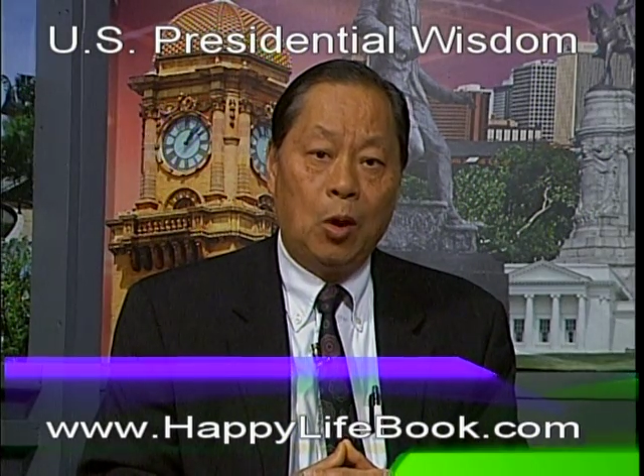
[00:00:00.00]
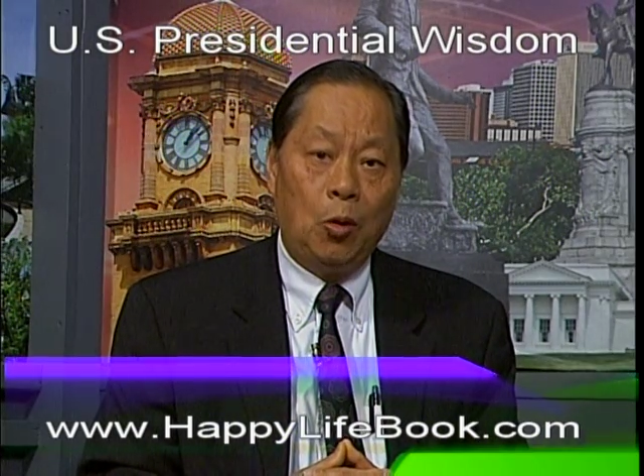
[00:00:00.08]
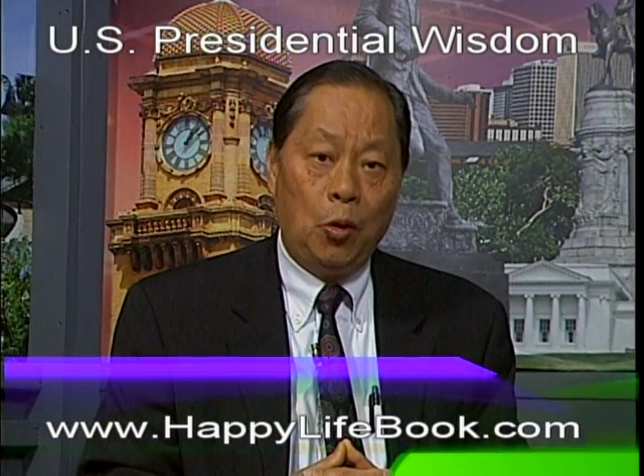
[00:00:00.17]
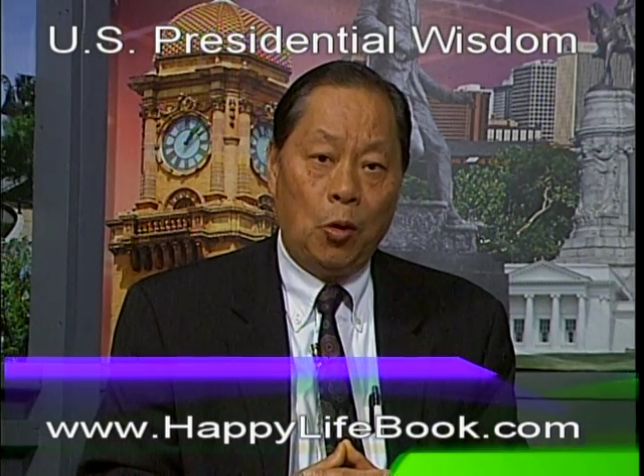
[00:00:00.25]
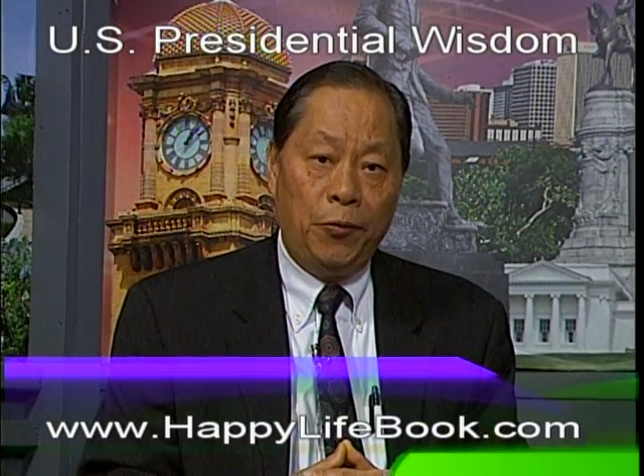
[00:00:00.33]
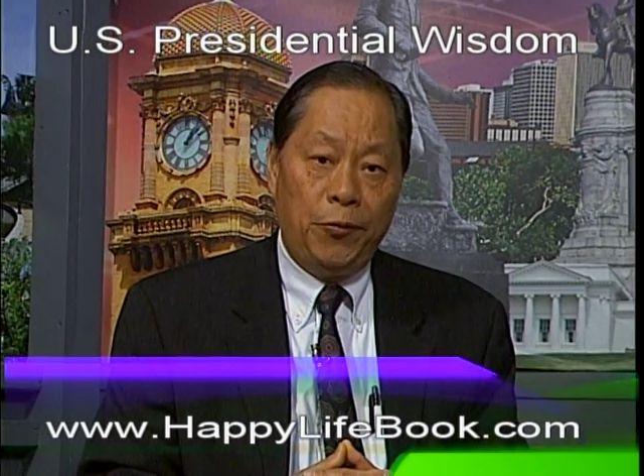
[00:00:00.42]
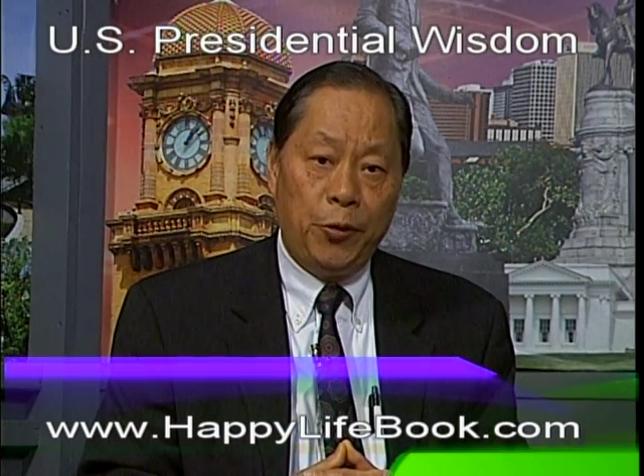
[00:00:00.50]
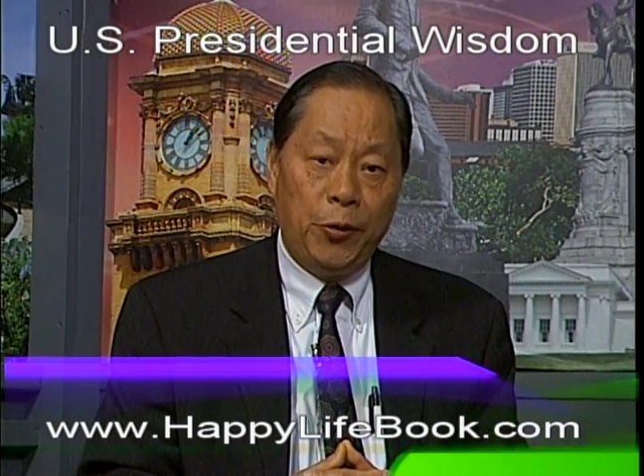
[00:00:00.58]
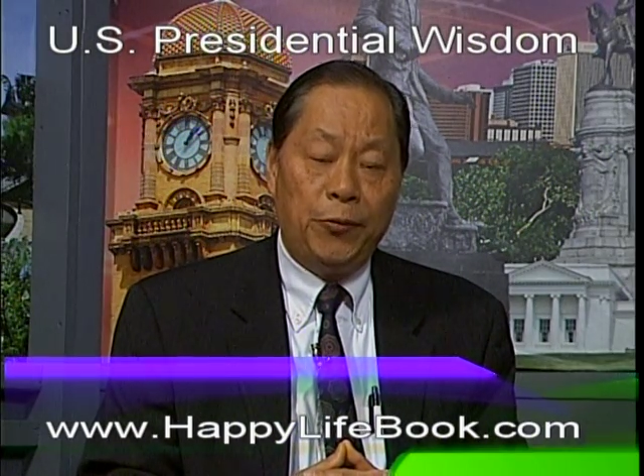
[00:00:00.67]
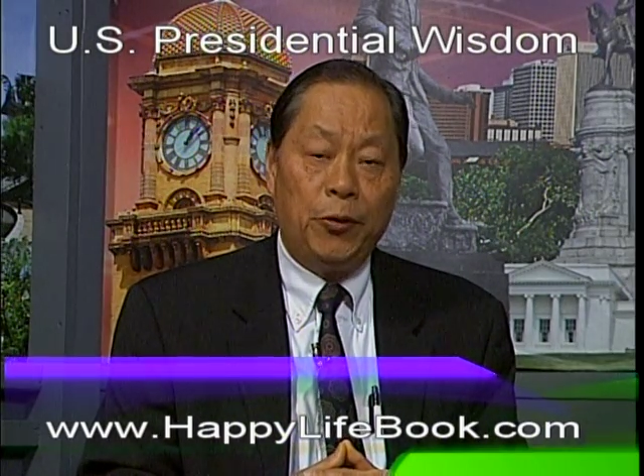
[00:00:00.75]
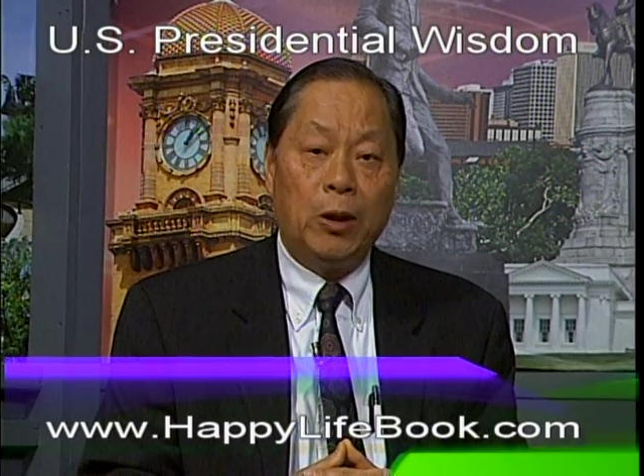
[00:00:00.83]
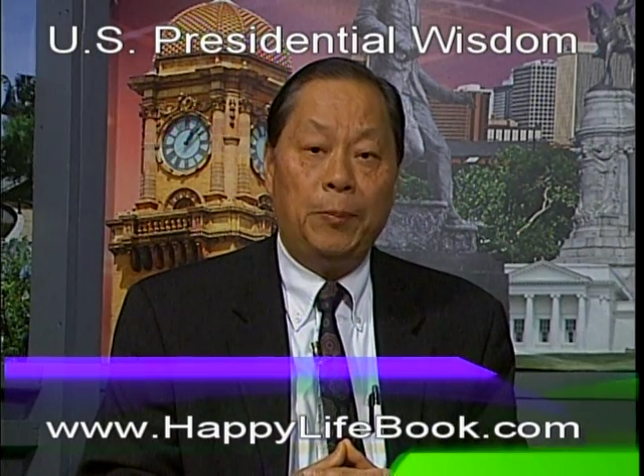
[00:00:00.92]
no
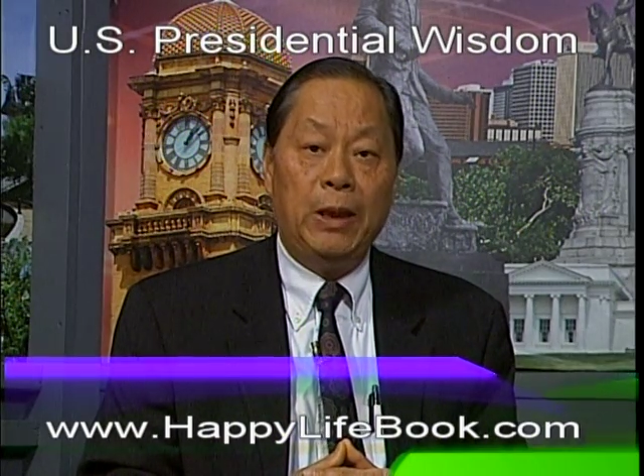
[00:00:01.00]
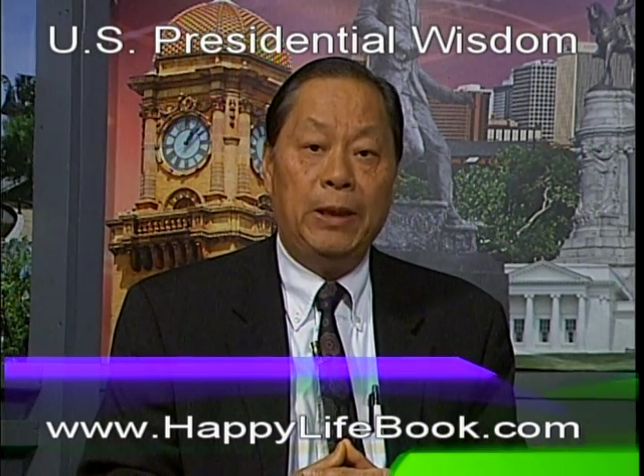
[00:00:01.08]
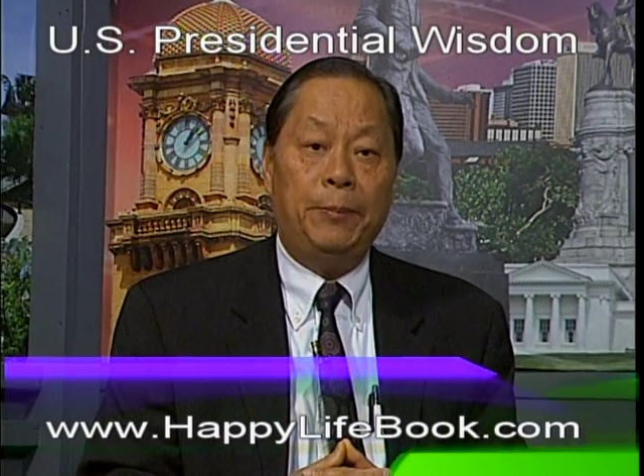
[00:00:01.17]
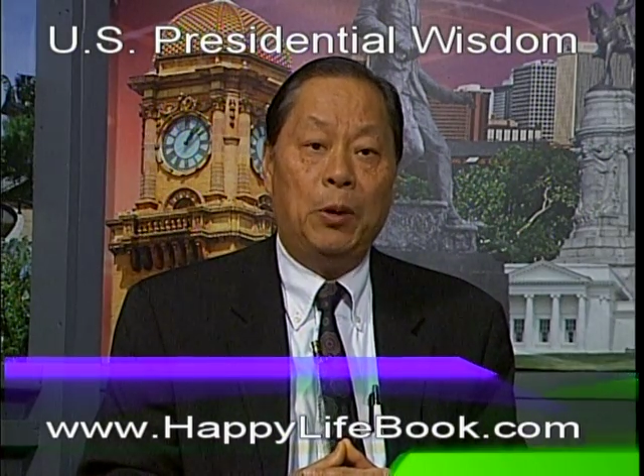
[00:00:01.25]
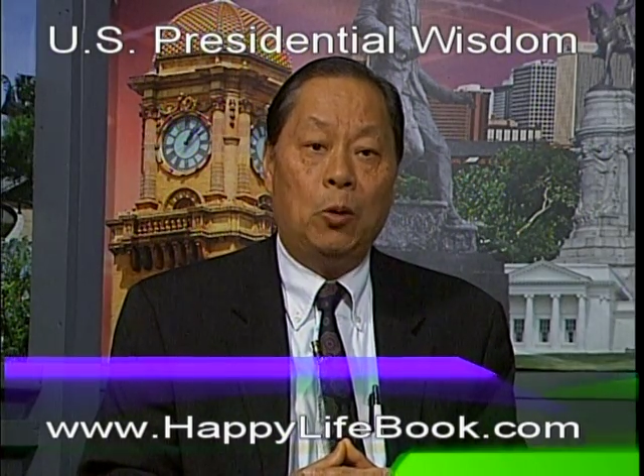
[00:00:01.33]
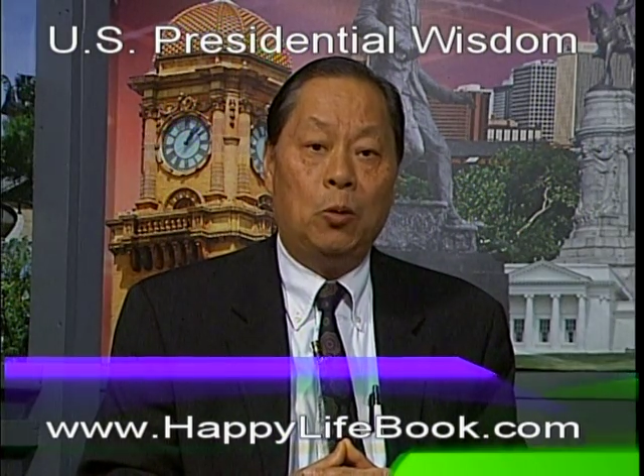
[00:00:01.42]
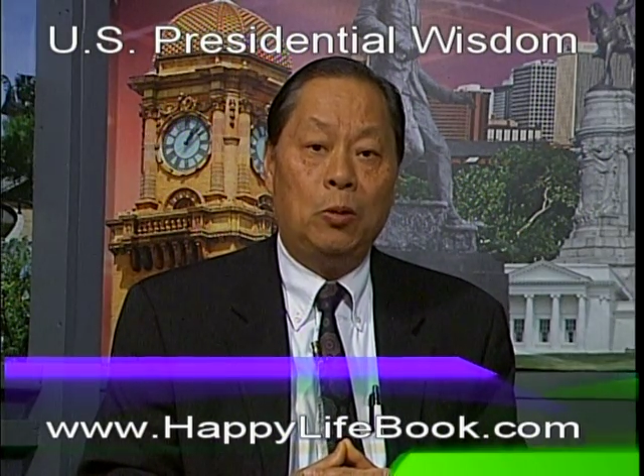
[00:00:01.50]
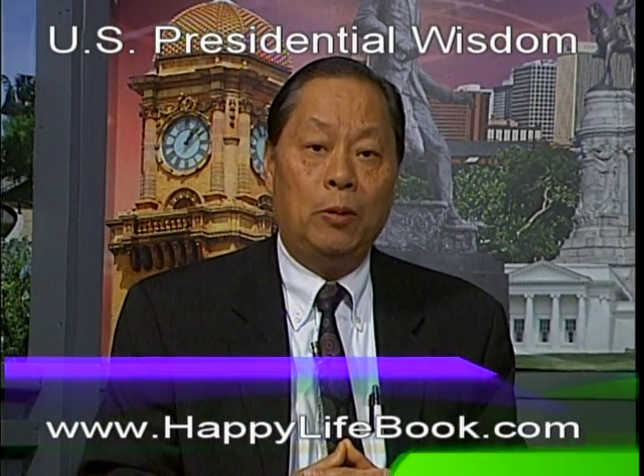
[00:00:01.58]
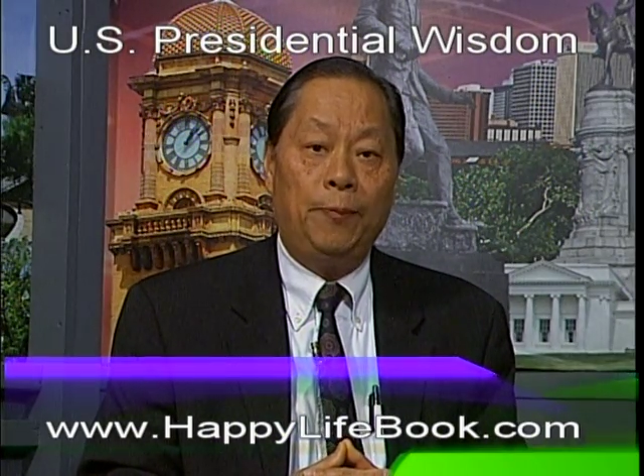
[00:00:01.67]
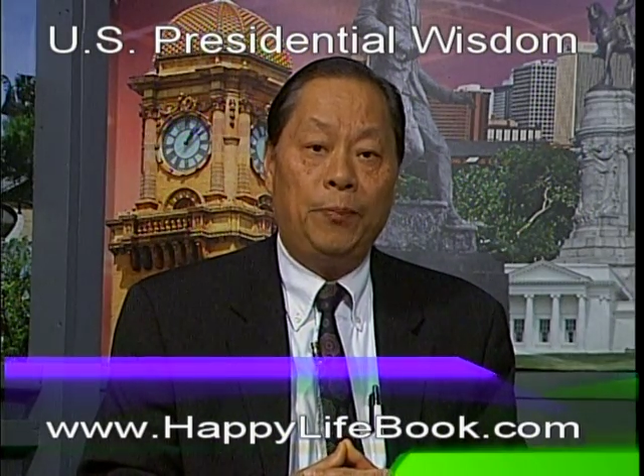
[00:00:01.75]
food for the people,